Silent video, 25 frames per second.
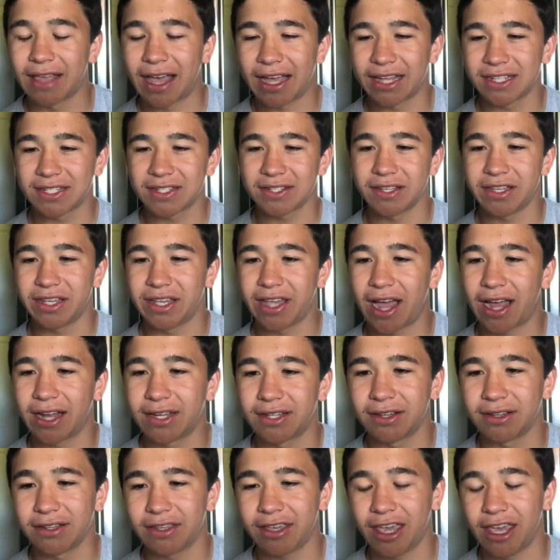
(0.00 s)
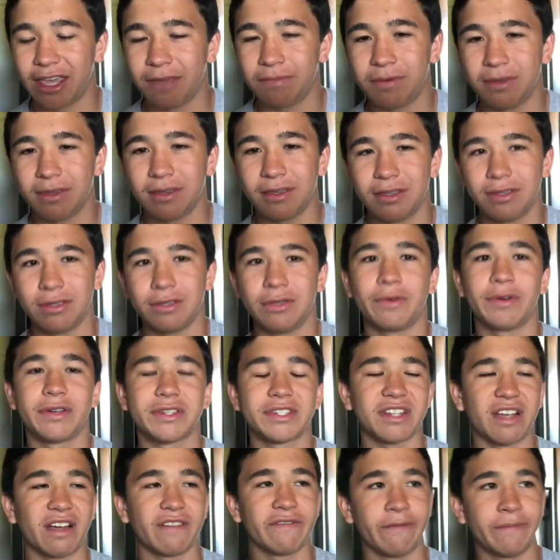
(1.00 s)
Lastly, I took AP
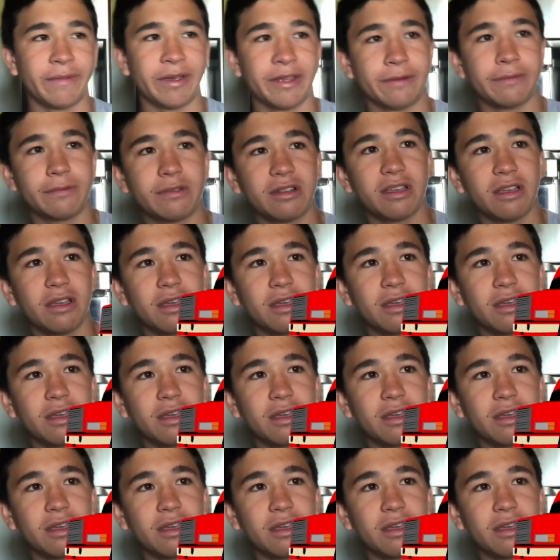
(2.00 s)
US Government.